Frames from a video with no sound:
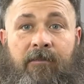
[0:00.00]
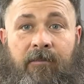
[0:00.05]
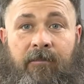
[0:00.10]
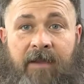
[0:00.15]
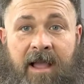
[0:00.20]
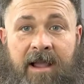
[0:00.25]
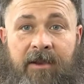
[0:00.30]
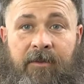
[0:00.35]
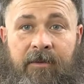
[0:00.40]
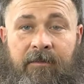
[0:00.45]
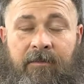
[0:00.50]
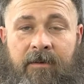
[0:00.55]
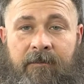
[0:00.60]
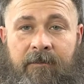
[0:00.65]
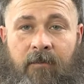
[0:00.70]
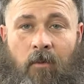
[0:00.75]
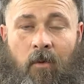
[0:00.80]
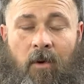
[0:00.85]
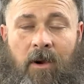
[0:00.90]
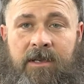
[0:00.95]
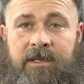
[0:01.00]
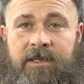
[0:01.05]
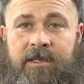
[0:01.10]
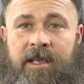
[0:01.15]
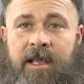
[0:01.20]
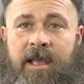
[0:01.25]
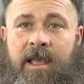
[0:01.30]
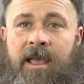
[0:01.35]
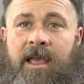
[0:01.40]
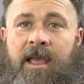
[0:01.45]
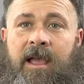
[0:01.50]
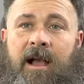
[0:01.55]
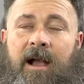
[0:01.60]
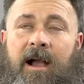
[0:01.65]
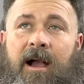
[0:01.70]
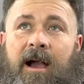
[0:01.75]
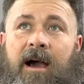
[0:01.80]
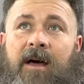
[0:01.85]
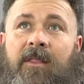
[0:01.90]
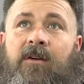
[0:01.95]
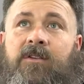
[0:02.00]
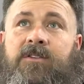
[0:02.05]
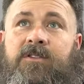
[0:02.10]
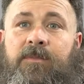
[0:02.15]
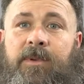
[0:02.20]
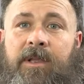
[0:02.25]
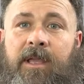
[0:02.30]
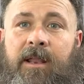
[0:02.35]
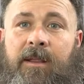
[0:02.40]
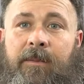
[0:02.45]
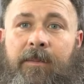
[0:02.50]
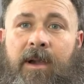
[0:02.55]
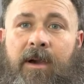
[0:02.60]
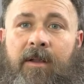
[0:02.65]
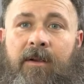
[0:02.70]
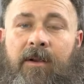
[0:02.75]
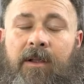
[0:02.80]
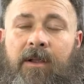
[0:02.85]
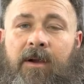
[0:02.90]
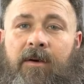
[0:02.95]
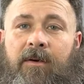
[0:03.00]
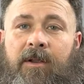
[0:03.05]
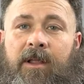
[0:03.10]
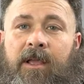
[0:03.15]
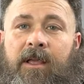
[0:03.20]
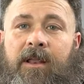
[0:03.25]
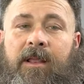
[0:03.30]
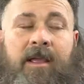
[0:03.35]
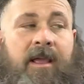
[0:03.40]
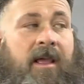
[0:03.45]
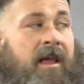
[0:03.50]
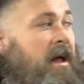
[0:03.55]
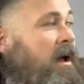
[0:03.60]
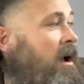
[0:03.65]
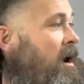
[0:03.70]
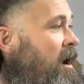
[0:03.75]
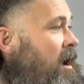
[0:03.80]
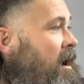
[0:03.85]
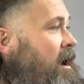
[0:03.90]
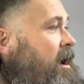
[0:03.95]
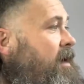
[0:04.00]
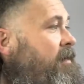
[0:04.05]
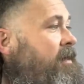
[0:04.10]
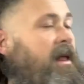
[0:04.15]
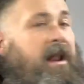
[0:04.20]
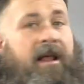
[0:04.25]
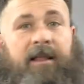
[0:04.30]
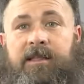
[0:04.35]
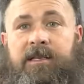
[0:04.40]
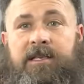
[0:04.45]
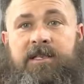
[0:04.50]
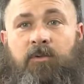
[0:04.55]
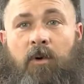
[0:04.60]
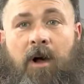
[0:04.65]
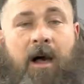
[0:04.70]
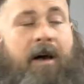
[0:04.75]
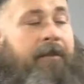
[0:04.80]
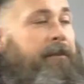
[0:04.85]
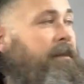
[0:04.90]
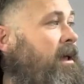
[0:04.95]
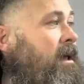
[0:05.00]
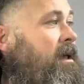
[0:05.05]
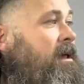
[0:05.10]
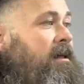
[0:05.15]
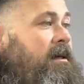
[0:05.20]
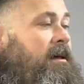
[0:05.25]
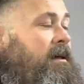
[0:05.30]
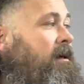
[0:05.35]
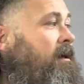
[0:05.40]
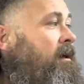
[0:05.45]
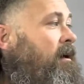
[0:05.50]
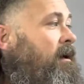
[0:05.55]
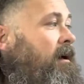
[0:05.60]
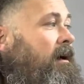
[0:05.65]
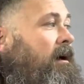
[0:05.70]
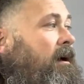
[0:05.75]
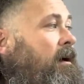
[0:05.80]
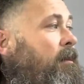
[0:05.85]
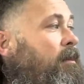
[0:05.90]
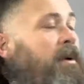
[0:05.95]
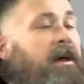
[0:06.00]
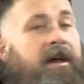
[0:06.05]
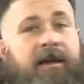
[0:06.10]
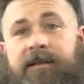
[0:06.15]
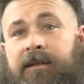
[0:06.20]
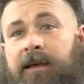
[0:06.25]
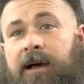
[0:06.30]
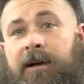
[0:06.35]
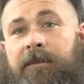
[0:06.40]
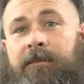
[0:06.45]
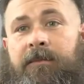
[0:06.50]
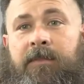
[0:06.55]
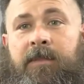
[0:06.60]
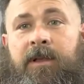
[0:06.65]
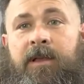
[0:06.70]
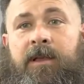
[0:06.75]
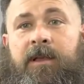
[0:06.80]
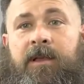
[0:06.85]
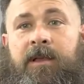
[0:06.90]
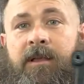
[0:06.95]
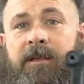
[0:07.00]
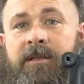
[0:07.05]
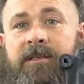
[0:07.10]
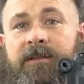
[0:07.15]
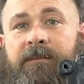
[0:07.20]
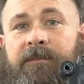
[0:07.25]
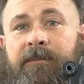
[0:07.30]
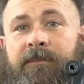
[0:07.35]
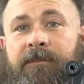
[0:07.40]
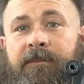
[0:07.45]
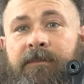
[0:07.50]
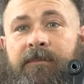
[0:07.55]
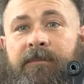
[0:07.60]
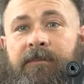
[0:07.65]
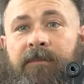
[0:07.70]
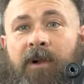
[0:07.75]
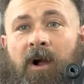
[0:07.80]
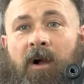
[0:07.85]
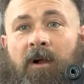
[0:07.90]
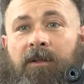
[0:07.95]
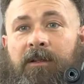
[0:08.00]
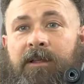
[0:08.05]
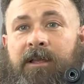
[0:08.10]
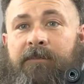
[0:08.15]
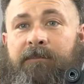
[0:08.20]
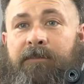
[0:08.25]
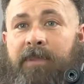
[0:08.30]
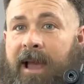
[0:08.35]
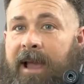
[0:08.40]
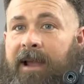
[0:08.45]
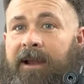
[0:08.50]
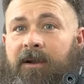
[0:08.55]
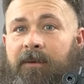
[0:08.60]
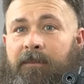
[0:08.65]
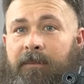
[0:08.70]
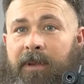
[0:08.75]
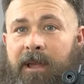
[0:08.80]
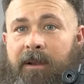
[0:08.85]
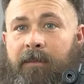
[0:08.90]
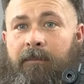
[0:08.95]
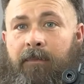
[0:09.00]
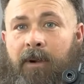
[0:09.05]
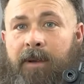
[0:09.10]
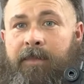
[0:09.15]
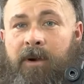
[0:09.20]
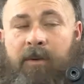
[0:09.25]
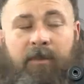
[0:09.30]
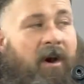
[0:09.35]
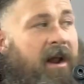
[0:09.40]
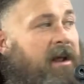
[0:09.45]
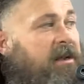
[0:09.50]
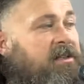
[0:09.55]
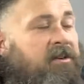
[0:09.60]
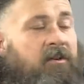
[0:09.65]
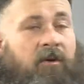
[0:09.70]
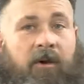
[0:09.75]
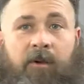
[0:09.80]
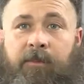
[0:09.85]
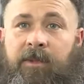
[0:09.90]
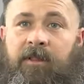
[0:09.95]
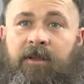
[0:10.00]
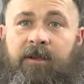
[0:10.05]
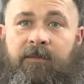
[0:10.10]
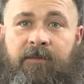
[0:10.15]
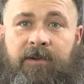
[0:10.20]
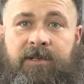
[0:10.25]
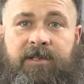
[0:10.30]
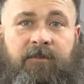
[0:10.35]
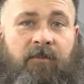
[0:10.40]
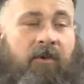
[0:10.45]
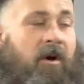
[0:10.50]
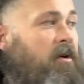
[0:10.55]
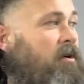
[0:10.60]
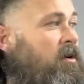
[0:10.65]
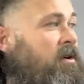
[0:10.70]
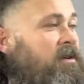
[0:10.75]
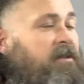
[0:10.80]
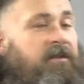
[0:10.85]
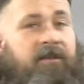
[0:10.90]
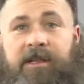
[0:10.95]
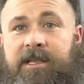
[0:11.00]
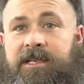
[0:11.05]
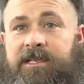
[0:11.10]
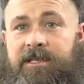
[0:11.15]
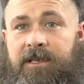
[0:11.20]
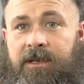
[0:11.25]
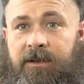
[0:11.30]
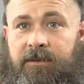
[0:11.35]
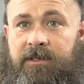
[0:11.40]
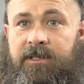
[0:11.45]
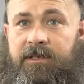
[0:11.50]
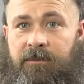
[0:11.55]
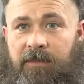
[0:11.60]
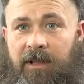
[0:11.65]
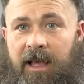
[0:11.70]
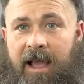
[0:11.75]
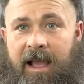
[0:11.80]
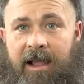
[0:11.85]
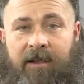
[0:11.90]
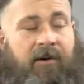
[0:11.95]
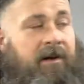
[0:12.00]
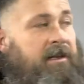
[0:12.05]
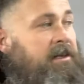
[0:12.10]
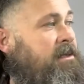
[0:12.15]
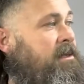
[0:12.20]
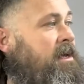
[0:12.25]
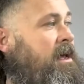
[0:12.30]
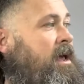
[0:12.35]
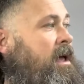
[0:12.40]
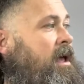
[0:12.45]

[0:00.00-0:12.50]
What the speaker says: factory front forks. Those will be getting powder coated. And then at the swap meet, I picked up some Harley Bagger Brembo brakes. So we're gonna be looking for some rotors for these soon, some black ones,